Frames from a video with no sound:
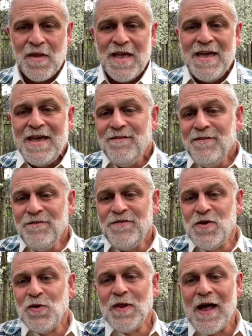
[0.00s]
Even if
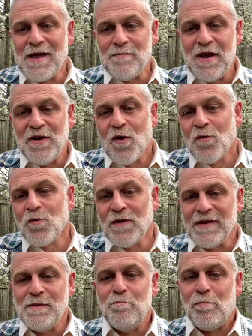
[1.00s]
you, like me, don't
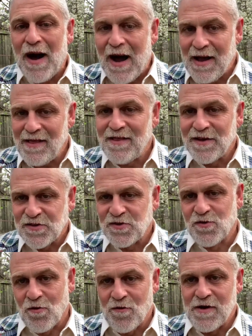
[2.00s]
really buy this
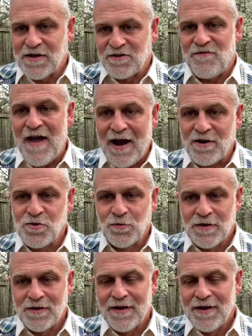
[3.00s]
story as
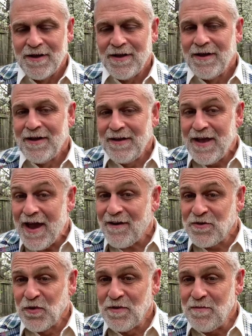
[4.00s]
factual, you have
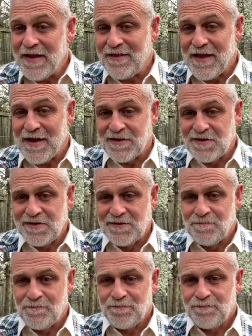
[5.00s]
to admit this.
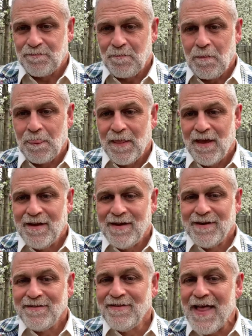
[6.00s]

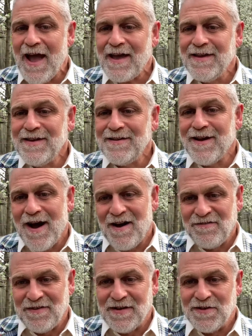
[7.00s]
Lacking
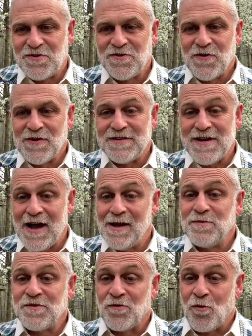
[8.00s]
confidence during
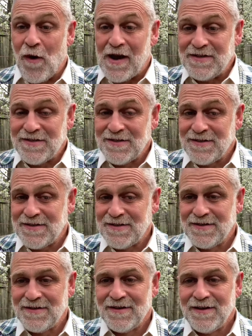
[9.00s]
times of crisis,
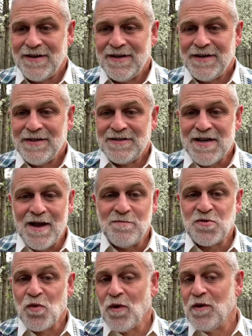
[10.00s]
times
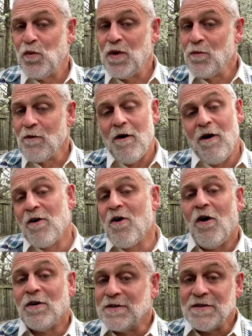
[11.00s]
when we're all
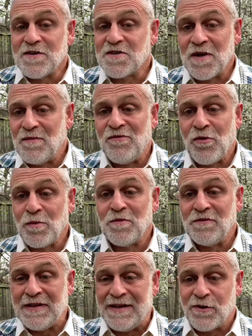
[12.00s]
called into some form of
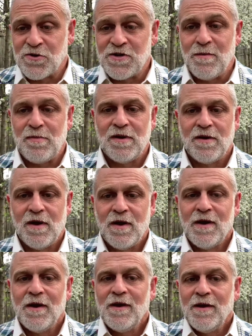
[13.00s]
leadership,
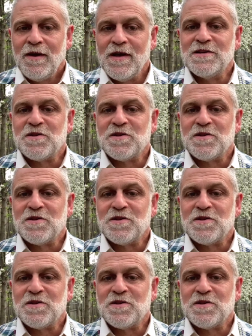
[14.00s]
is a